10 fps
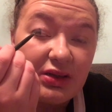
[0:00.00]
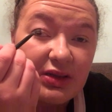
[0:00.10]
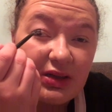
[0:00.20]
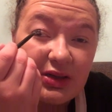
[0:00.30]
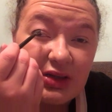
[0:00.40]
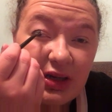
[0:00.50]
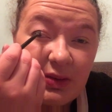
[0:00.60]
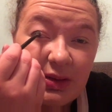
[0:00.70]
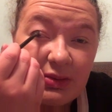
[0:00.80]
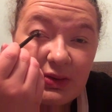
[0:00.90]
Now I'll show you
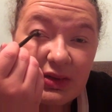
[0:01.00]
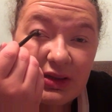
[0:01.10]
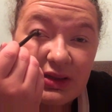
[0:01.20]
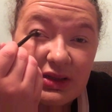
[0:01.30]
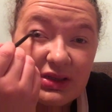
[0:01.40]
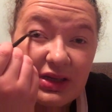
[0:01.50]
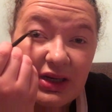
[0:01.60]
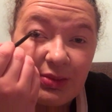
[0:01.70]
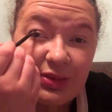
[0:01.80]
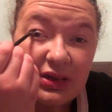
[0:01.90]
what I'm doing on this
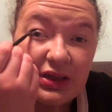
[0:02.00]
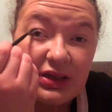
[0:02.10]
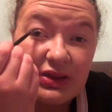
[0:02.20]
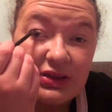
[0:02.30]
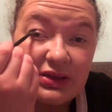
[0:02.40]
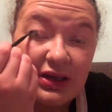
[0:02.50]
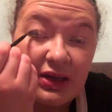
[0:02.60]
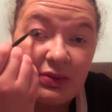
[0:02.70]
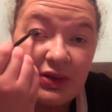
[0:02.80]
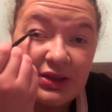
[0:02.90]
side because I
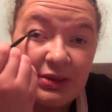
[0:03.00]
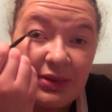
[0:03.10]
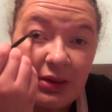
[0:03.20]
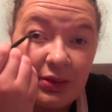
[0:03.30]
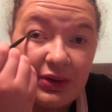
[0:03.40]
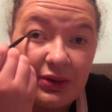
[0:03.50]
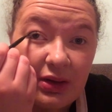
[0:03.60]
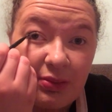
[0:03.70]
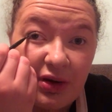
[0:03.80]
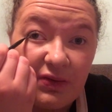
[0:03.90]
want to be able to do it
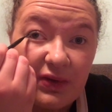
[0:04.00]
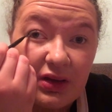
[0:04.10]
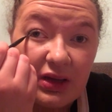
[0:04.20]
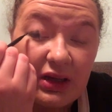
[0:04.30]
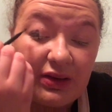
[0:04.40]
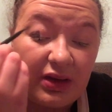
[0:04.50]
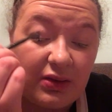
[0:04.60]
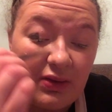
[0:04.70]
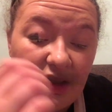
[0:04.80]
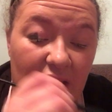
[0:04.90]
perfectly on the
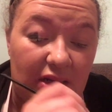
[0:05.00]
other side.